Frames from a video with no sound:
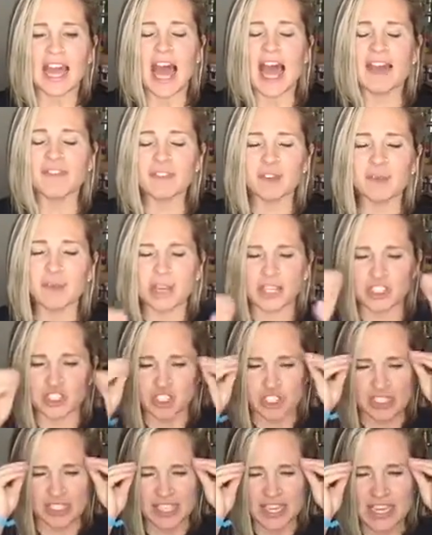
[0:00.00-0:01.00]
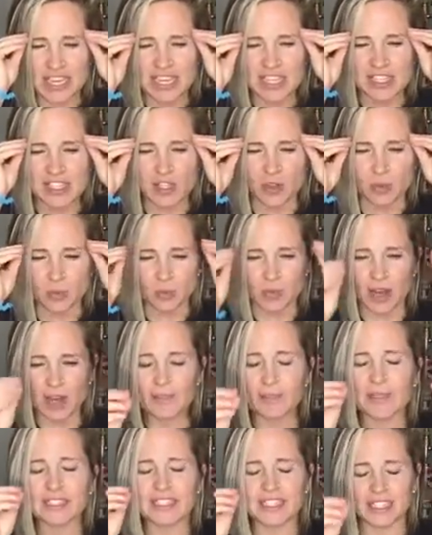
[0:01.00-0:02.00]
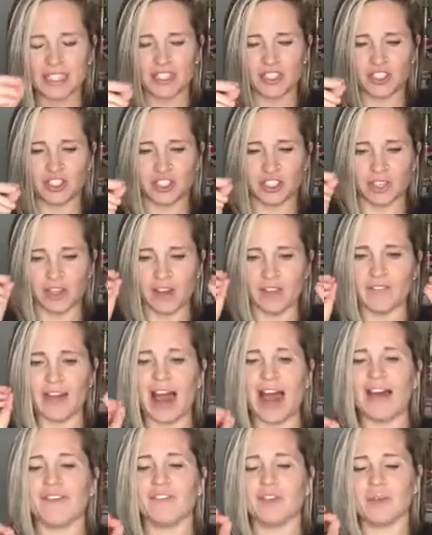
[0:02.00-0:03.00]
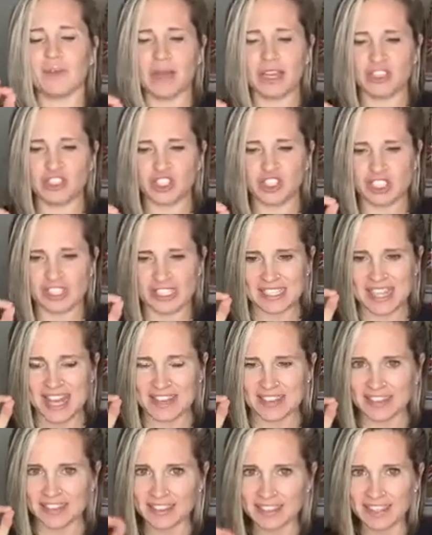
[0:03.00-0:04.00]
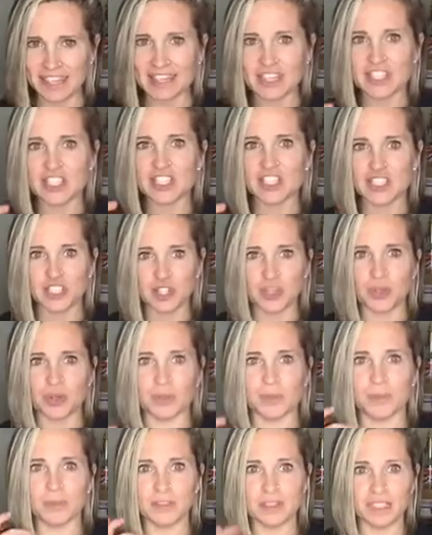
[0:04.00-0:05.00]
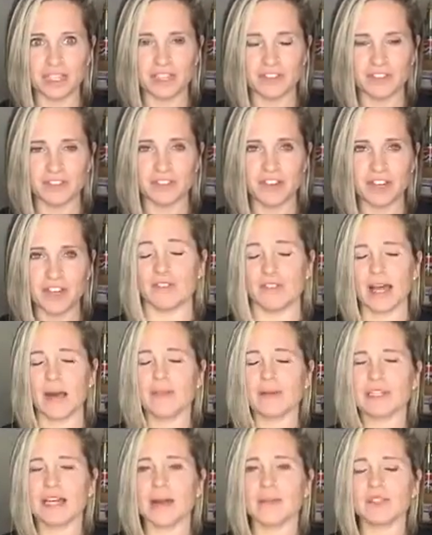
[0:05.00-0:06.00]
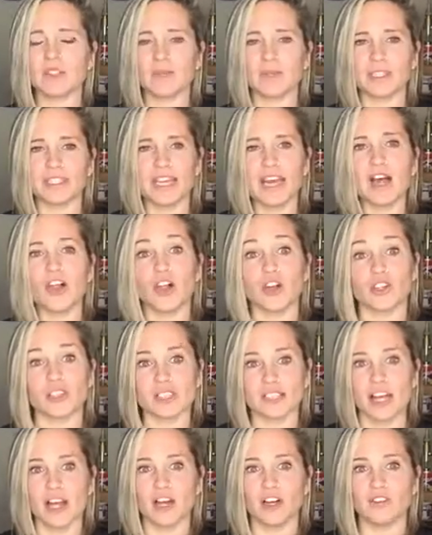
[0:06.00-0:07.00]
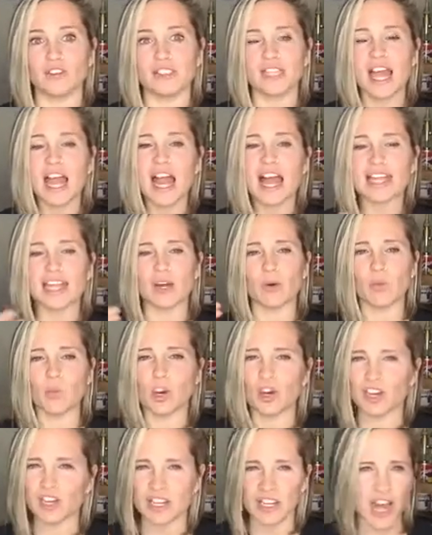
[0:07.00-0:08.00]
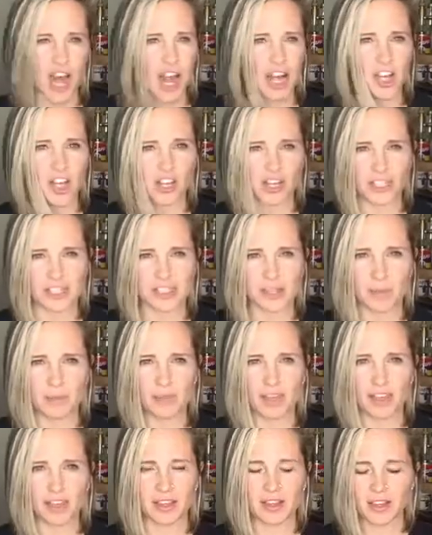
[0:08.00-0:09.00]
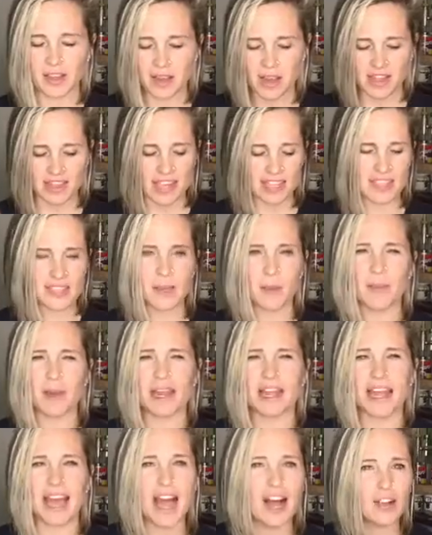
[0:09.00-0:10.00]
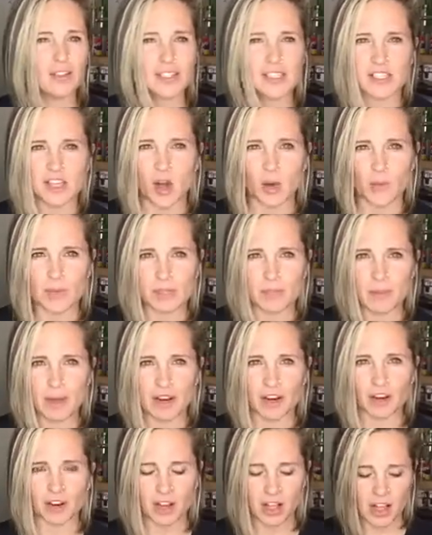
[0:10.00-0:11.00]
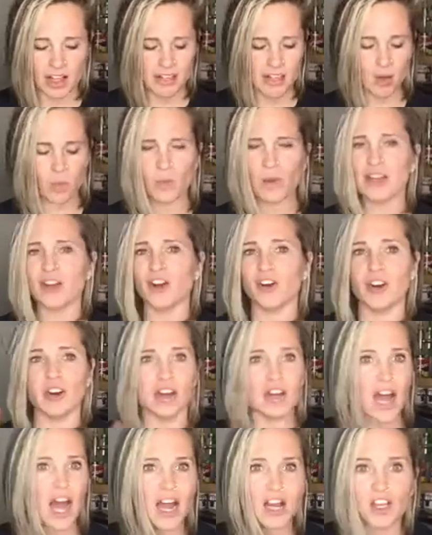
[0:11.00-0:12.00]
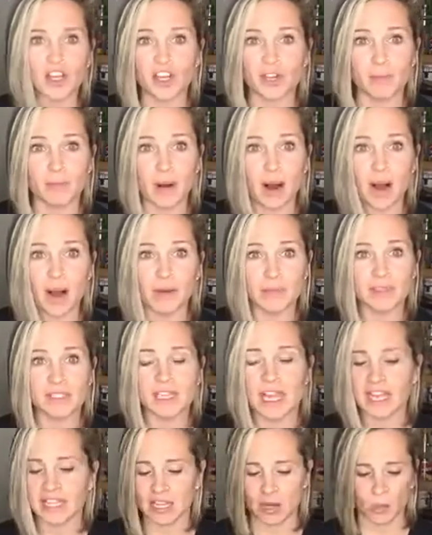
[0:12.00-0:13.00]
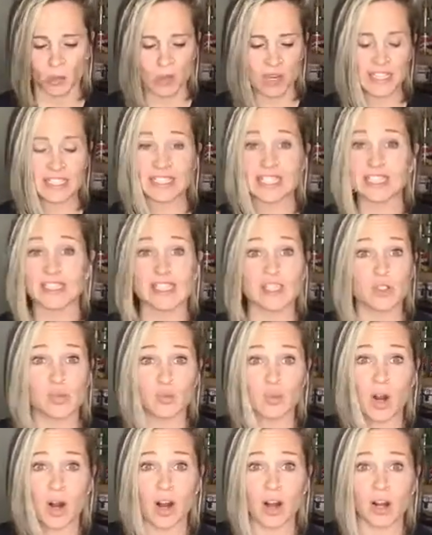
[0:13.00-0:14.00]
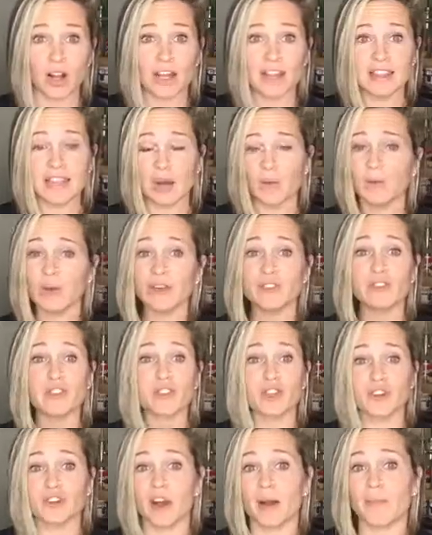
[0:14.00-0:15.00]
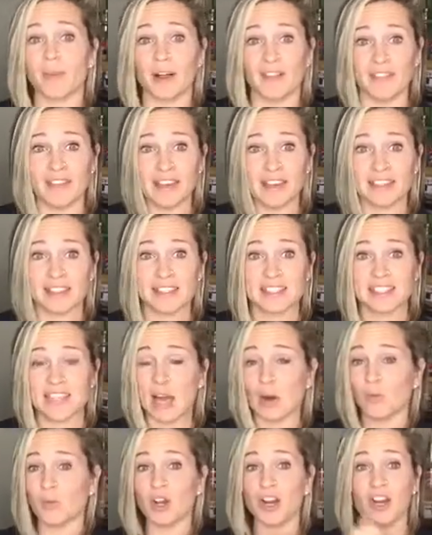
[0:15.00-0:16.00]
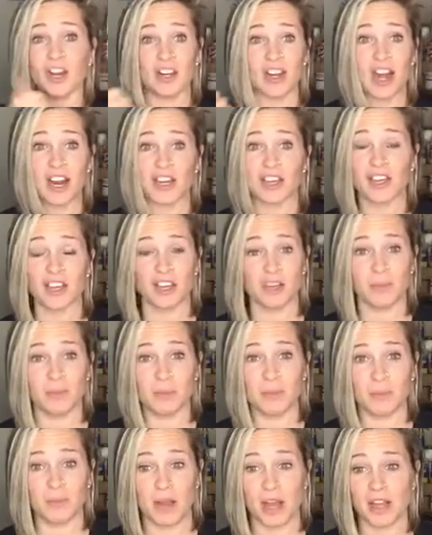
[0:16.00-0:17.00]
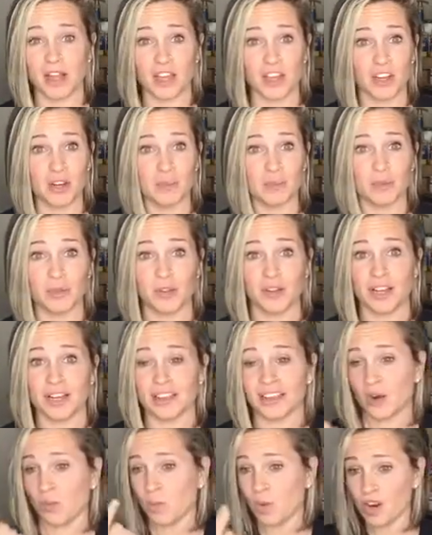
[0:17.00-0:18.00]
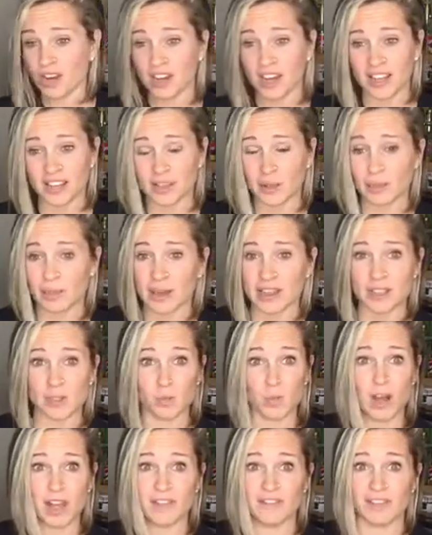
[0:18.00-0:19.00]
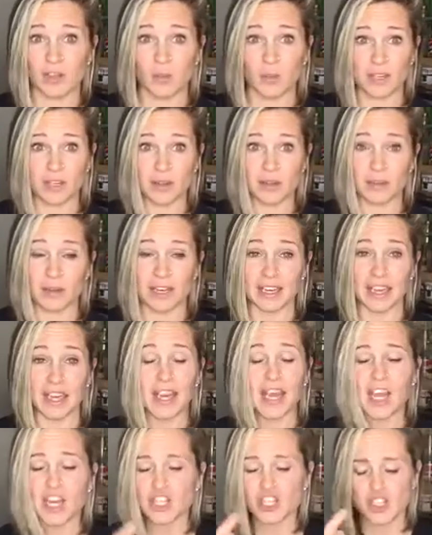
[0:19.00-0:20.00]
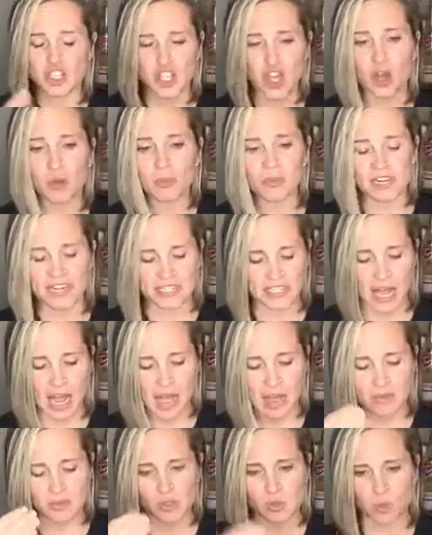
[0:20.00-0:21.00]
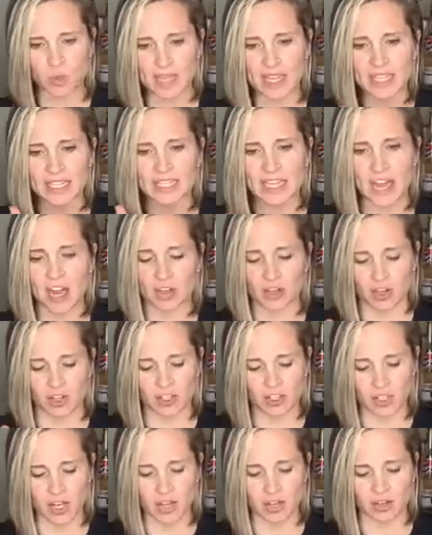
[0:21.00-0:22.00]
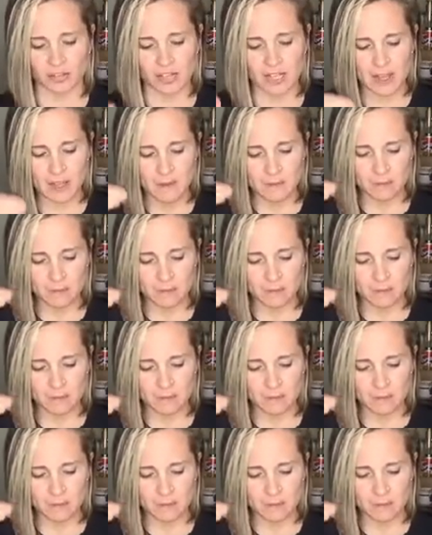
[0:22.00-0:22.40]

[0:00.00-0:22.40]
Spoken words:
affirmations, it is the repetition of affirmations that leads to belief. How many times do we tell ourselves that we're not good at something, that somebody else is always better, that we are not good moms, that we did this wrong, that we've screwed up on this, that we're not a good employee, that we're not the best wife that we could be? So many times we tell ourselves